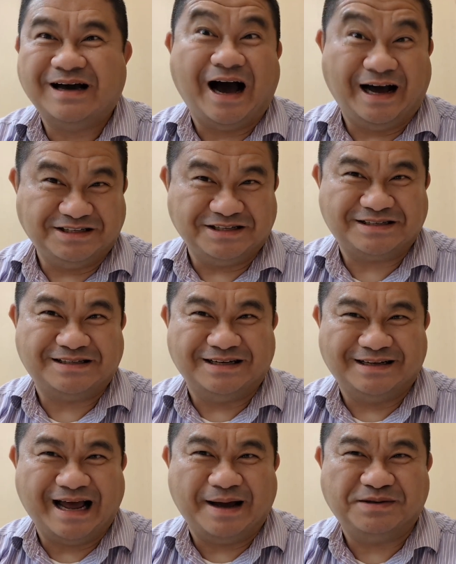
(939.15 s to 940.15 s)
I just
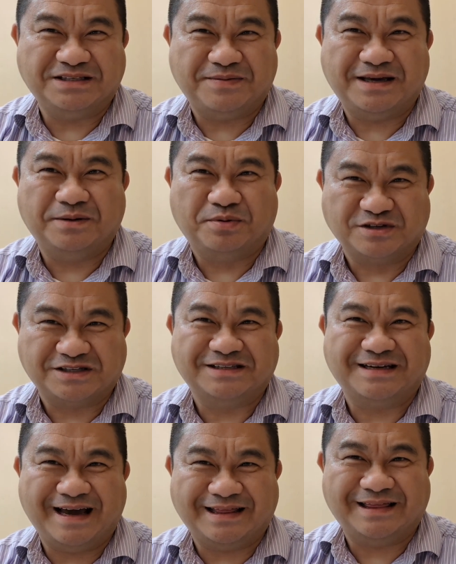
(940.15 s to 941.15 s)
didn't happen to be the
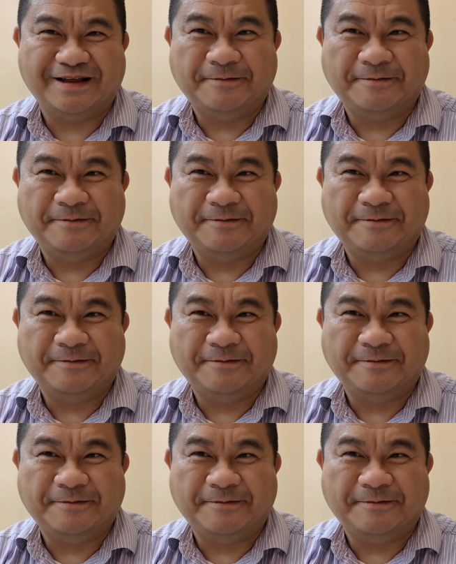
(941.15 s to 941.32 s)
person to get